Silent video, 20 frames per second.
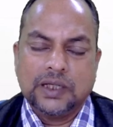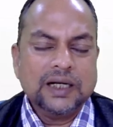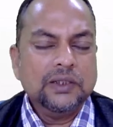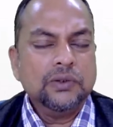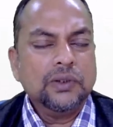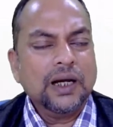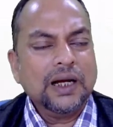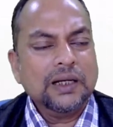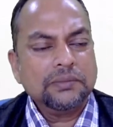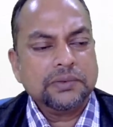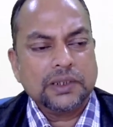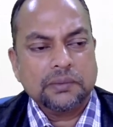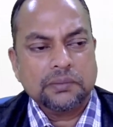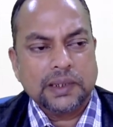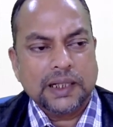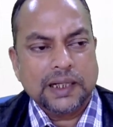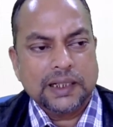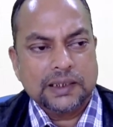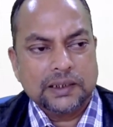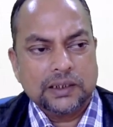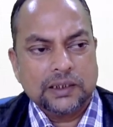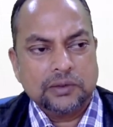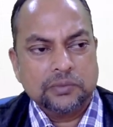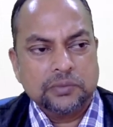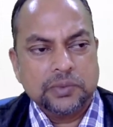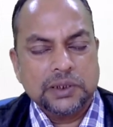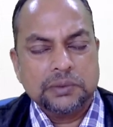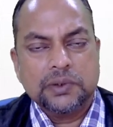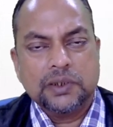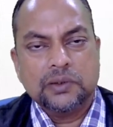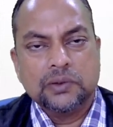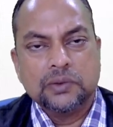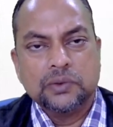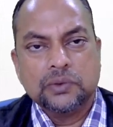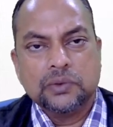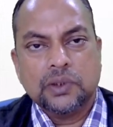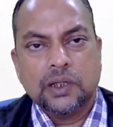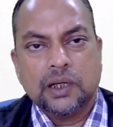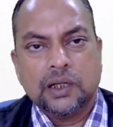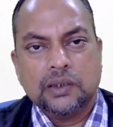I do have some category of people
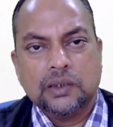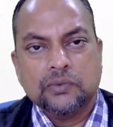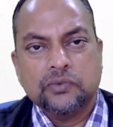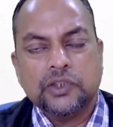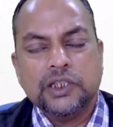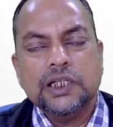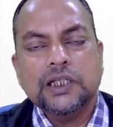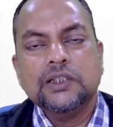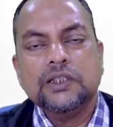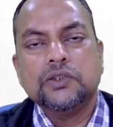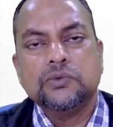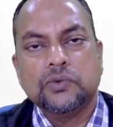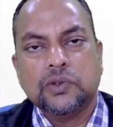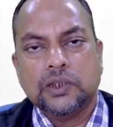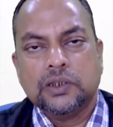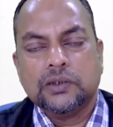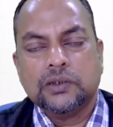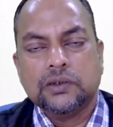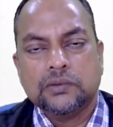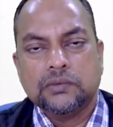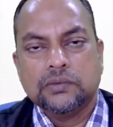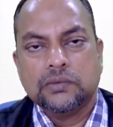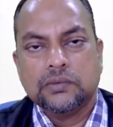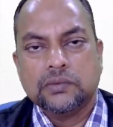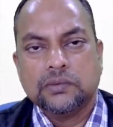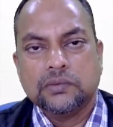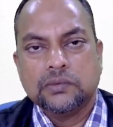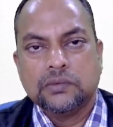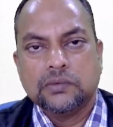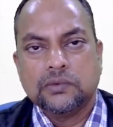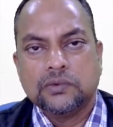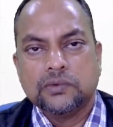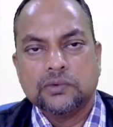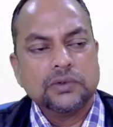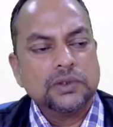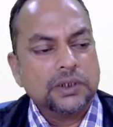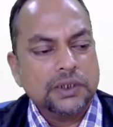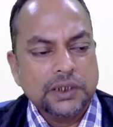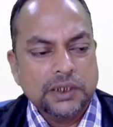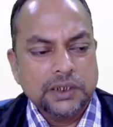who are willing to work,
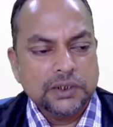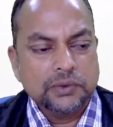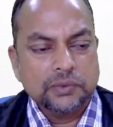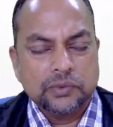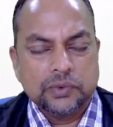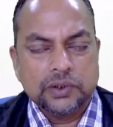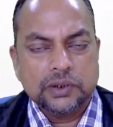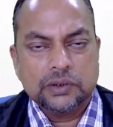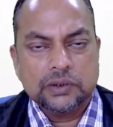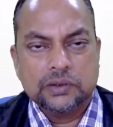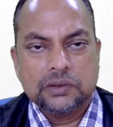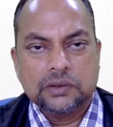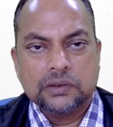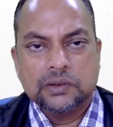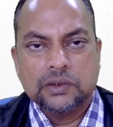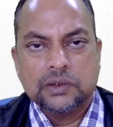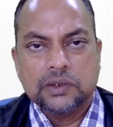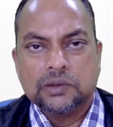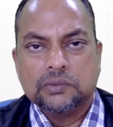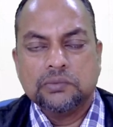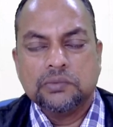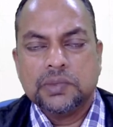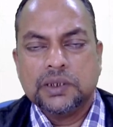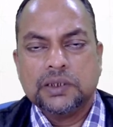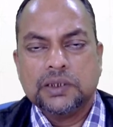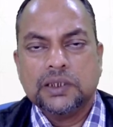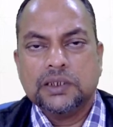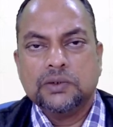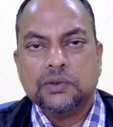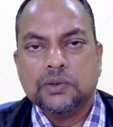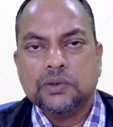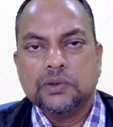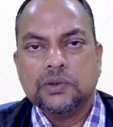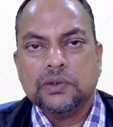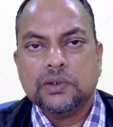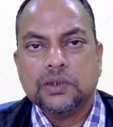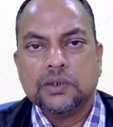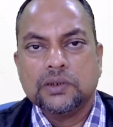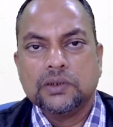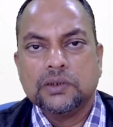who are ready to work, but they
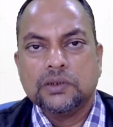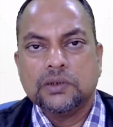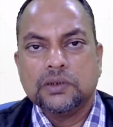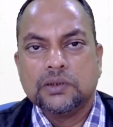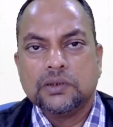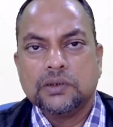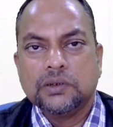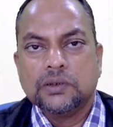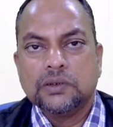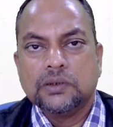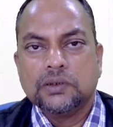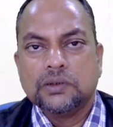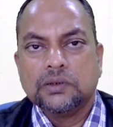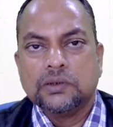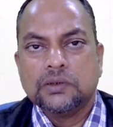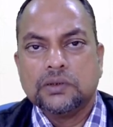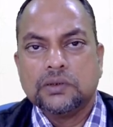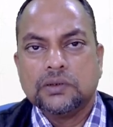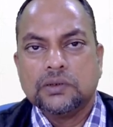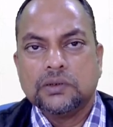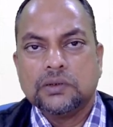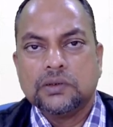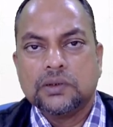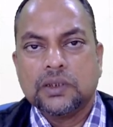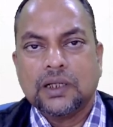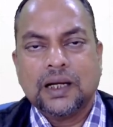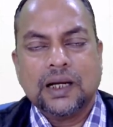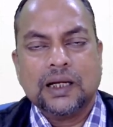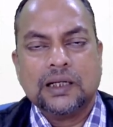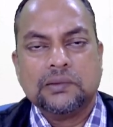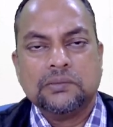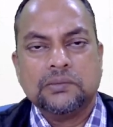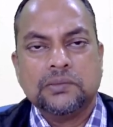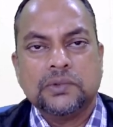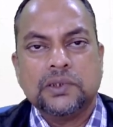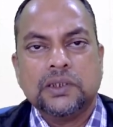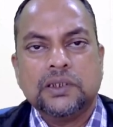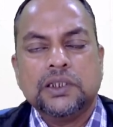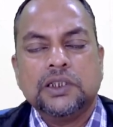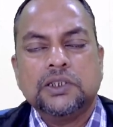don't
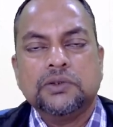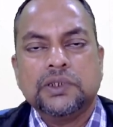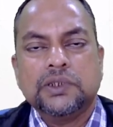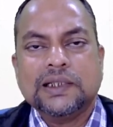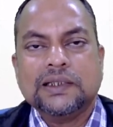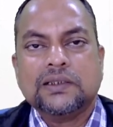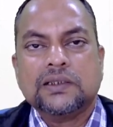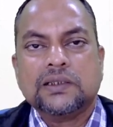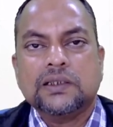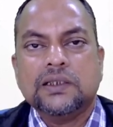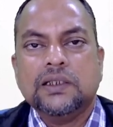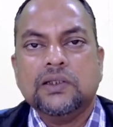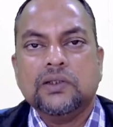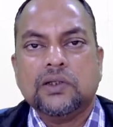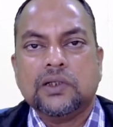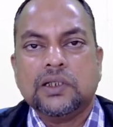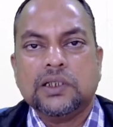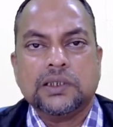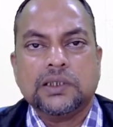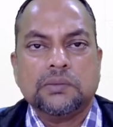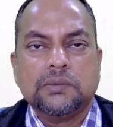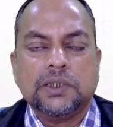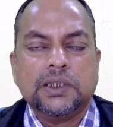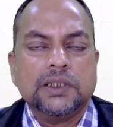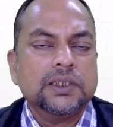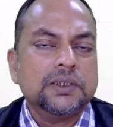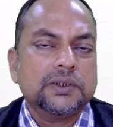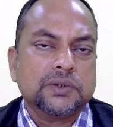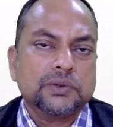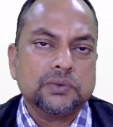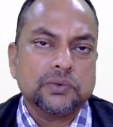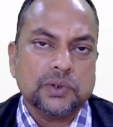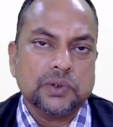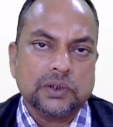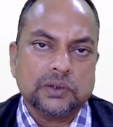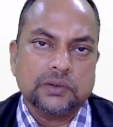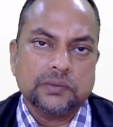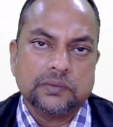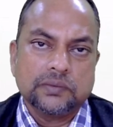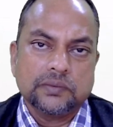have the requisite skill, knowledge, abilities to
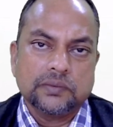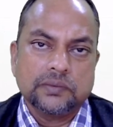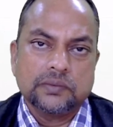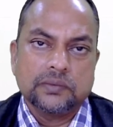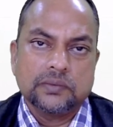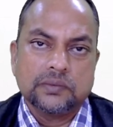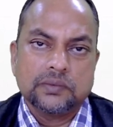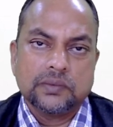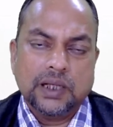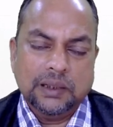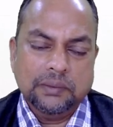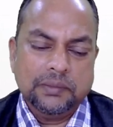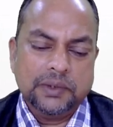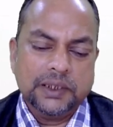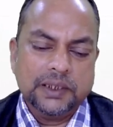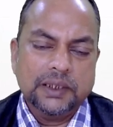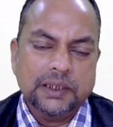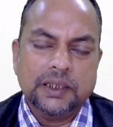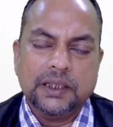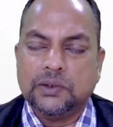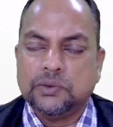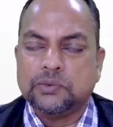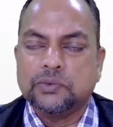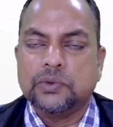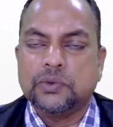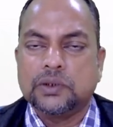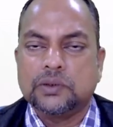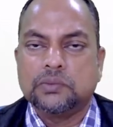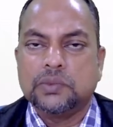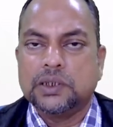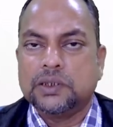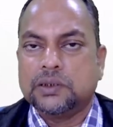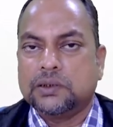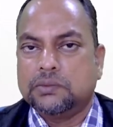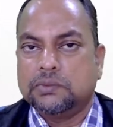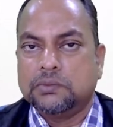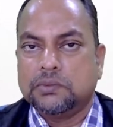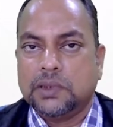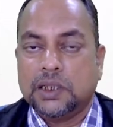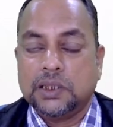work. I'm ready to work, but
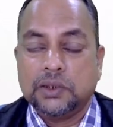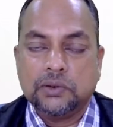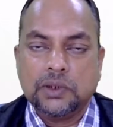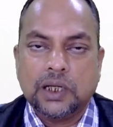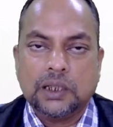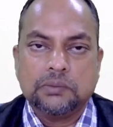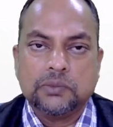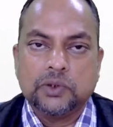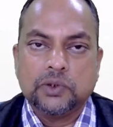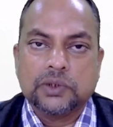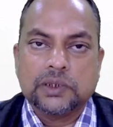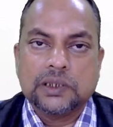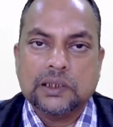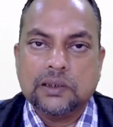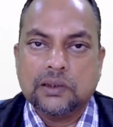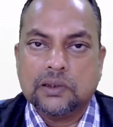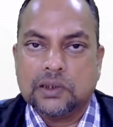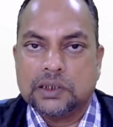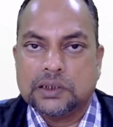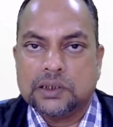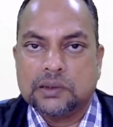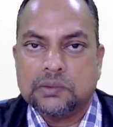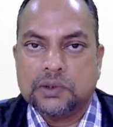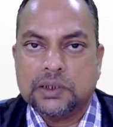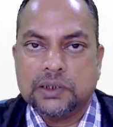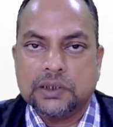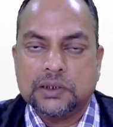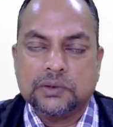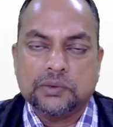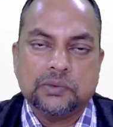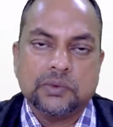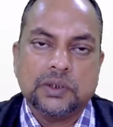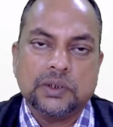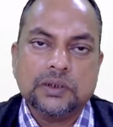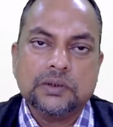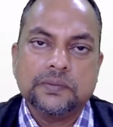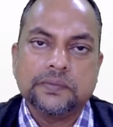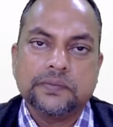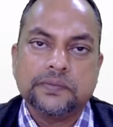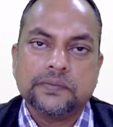I don't have the skill, knowledge, ability to work.